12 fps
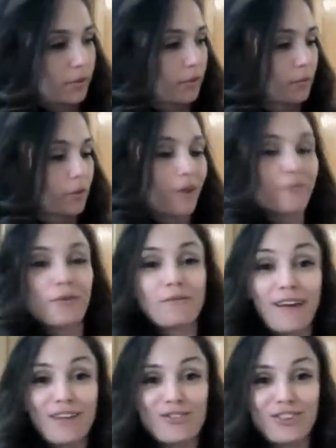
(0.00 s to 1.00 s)
some kind of
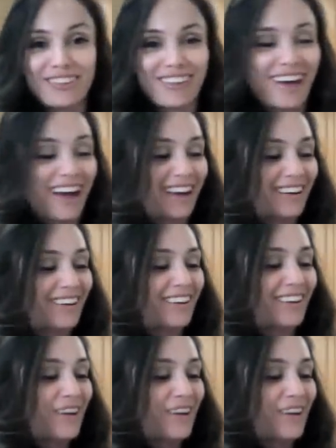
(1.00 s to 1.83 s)
a veggie side